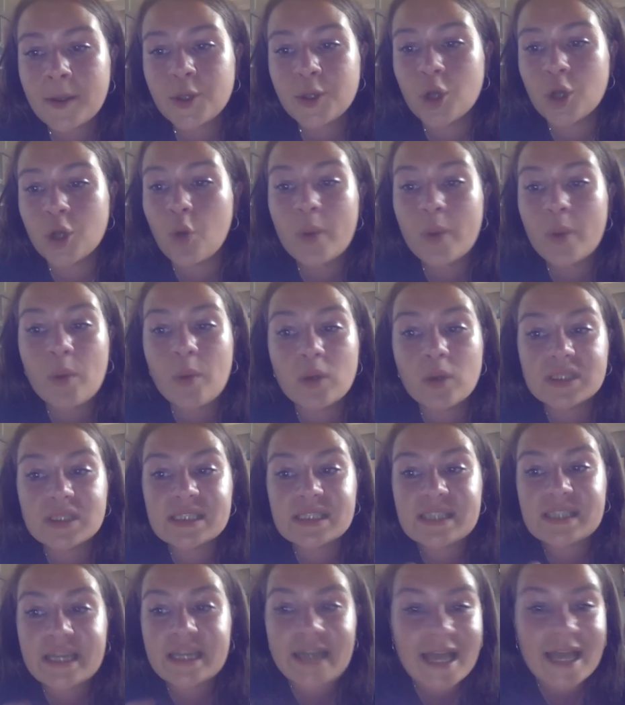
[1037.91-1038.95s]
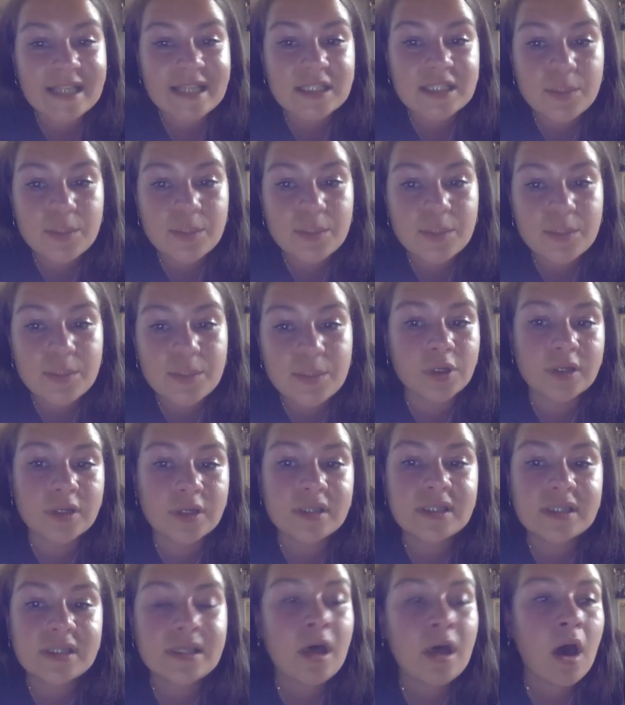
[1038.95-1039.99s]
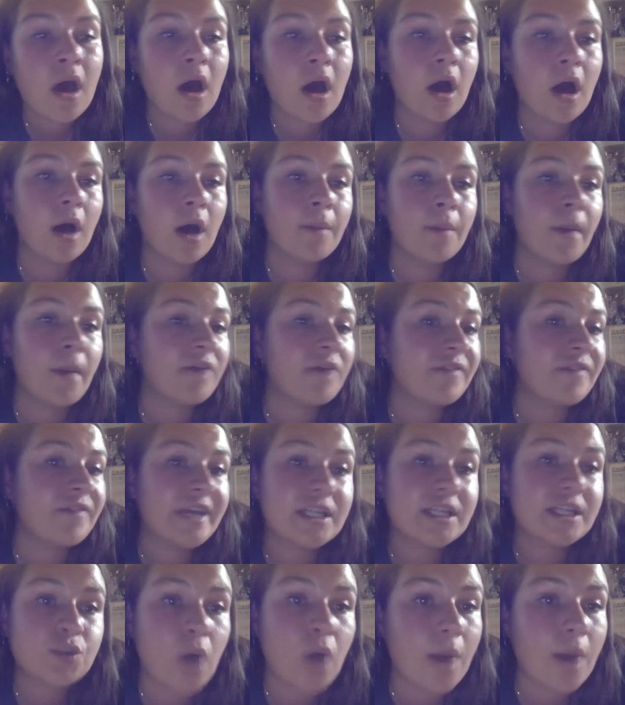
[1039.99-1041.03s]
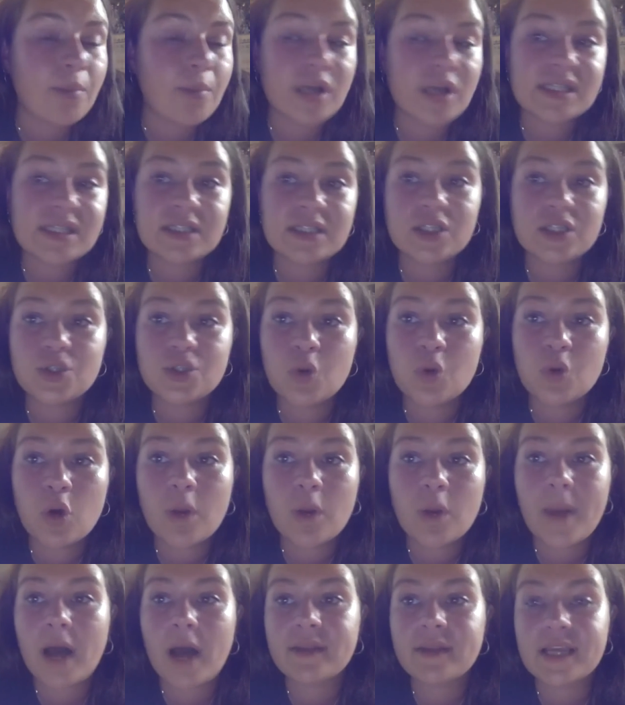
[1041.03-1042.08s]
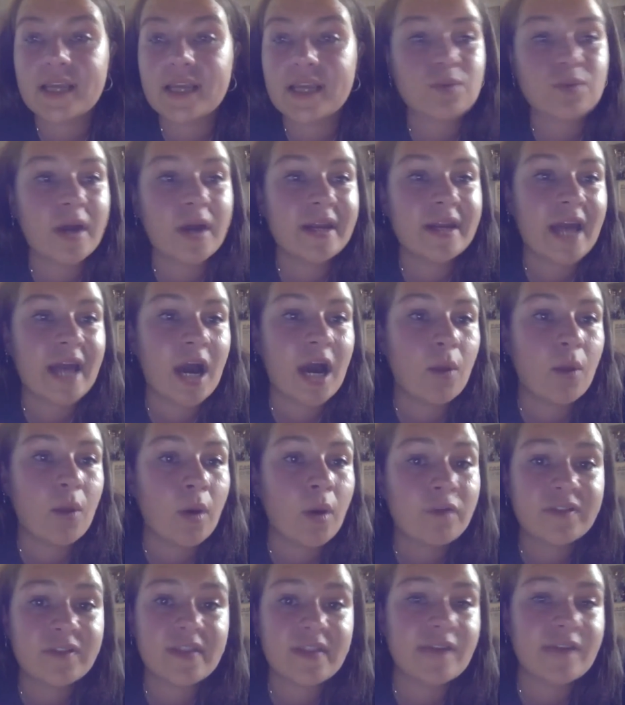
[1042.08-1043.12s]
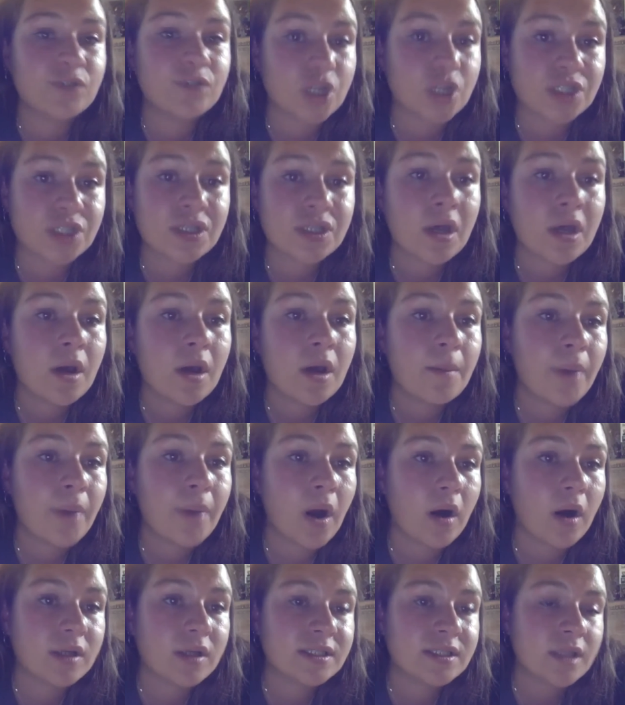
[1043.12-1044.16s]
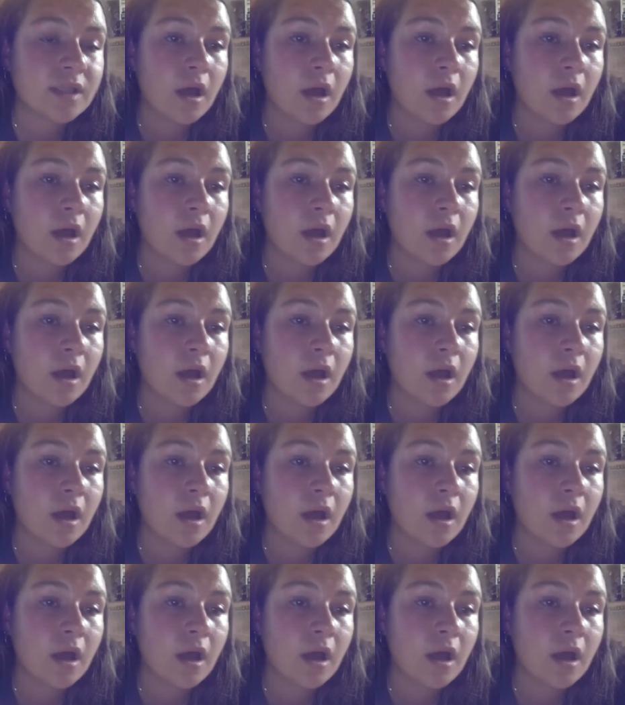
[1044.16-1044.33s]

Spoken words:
We want to see an end to borders. I think it's quite pressing to talk about this right now after they've just passed